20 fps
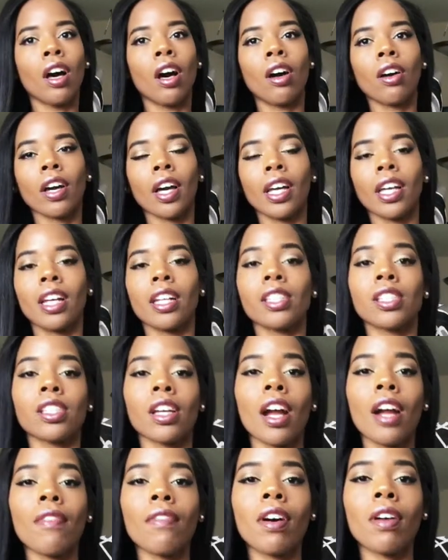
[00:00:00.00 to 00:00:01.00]
Okay, y'all,
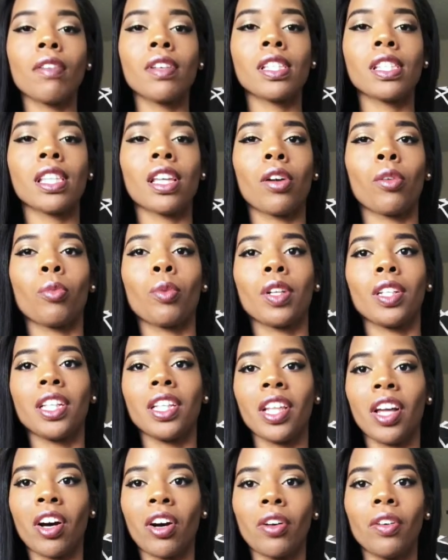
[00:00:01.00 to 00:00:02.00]
sorry if I was really
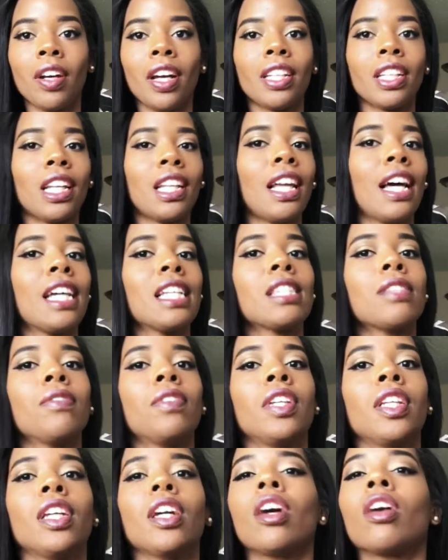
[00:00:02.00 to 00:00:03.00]
low in the last
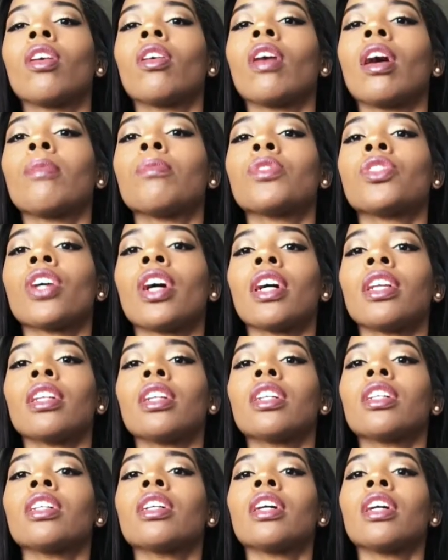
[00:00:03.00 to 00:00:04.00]
video. I'm trying
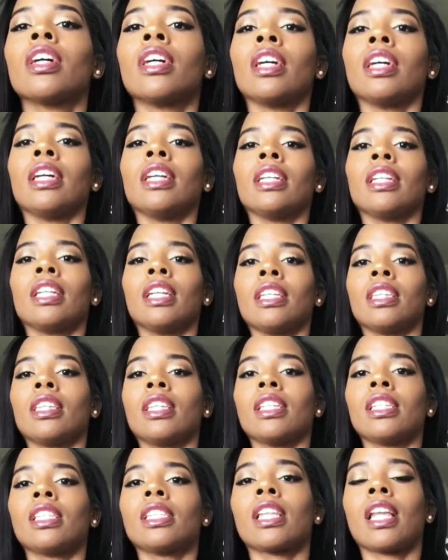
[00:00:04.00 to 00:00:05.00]
to get
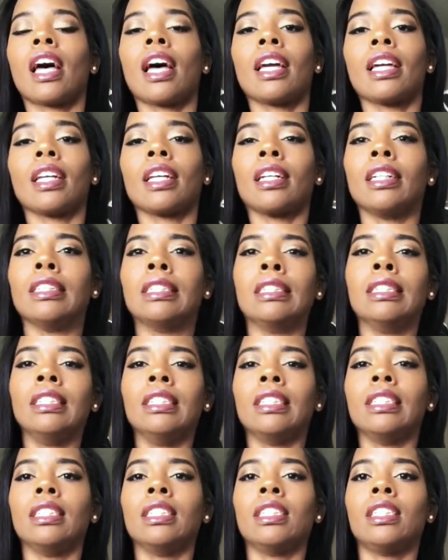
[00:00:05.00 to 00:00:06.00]
this, like,
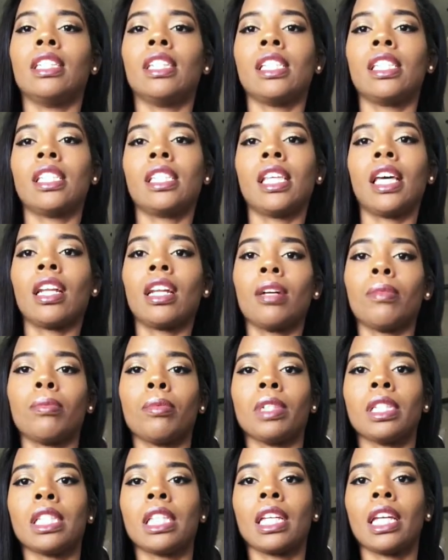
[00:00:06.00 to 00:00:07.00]
this setup
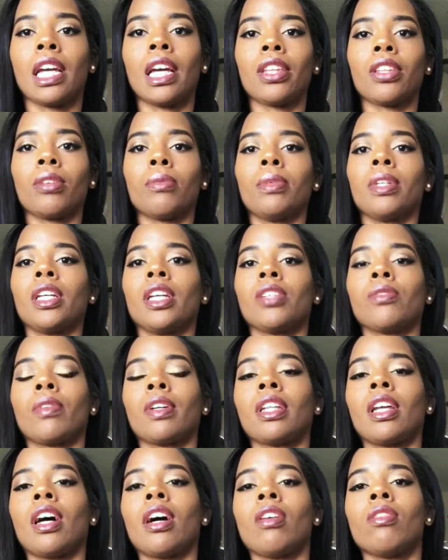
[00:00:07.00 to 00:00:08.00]
together because
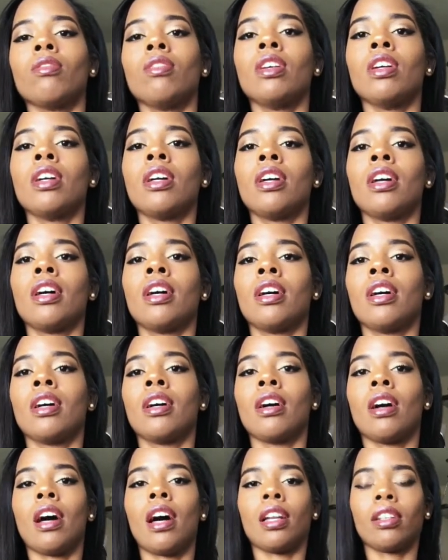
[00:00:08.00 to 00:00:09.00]
right now,
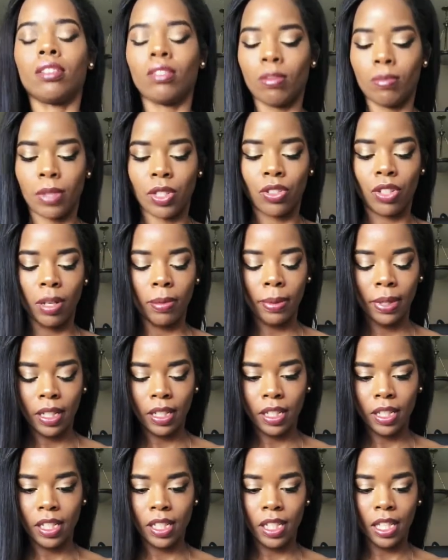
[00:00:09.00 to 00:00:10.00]
I don't know where my tripod
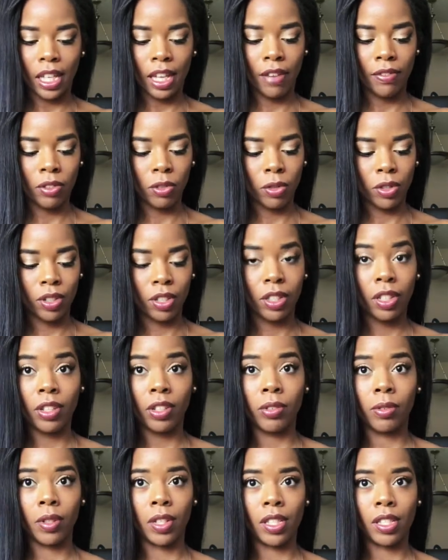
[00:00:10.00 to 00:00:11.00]
is. I have to order
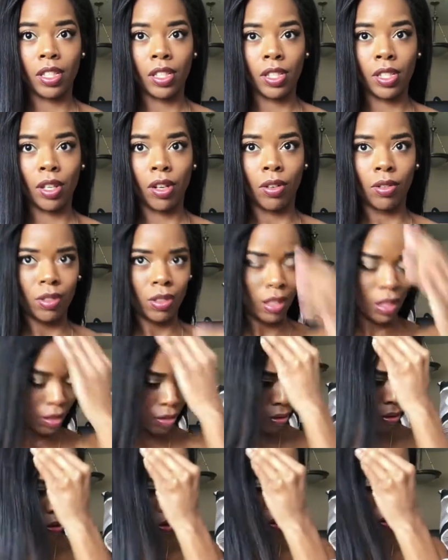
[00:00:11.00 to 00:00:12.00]
another one, so
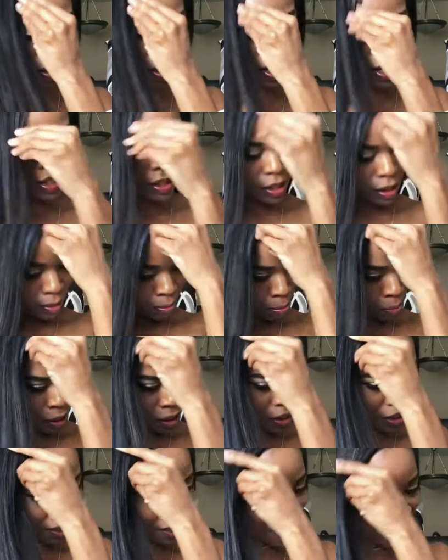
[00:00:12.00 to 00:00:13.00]
don't ask.
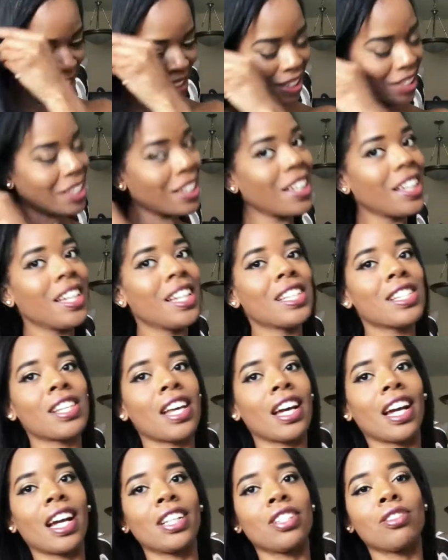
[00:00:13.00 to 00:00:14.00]
But, so
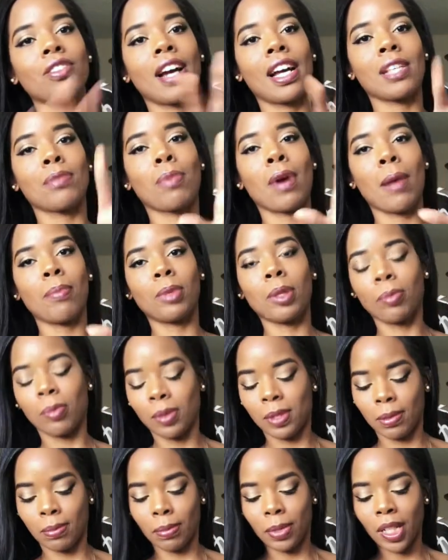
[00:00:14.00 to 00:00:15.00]
I got you guys propped up
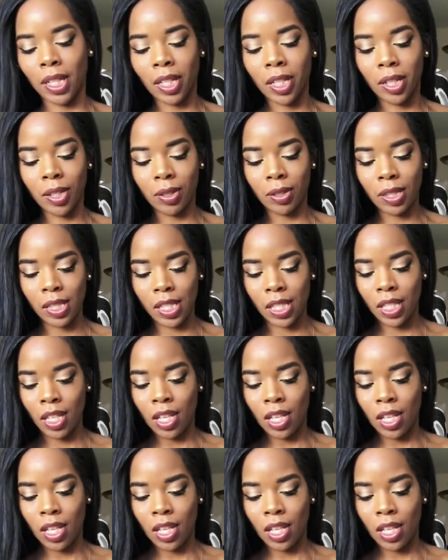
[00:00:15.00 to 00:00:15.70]
on some pillows.